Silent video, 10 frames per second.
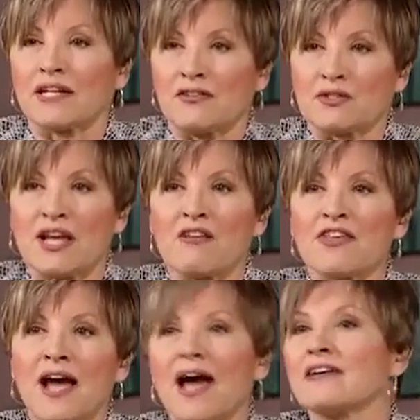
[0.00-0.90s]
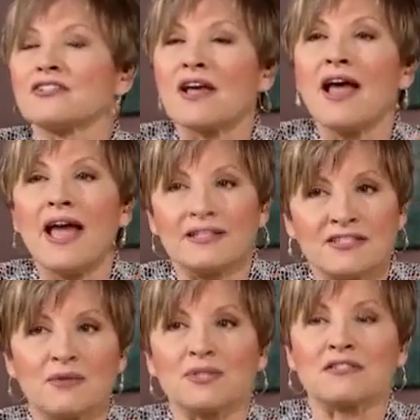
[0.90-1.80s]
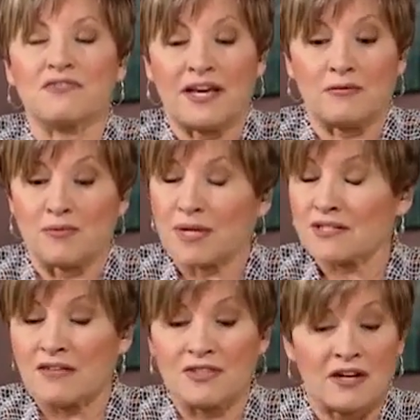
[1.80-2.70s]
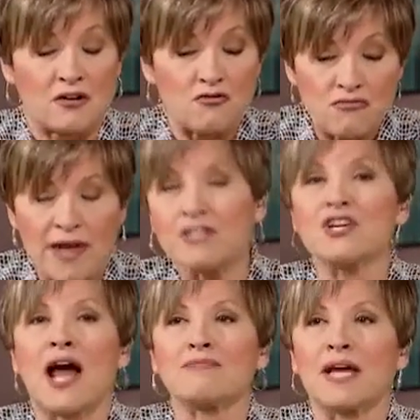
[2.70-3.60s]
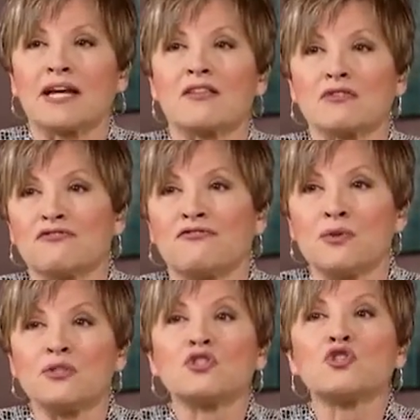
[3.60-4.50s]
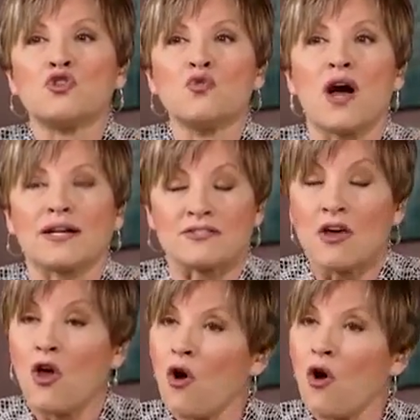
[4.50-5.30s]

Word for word: in those healthy aisles, and see what's available because they've done a great job getting those foods to us.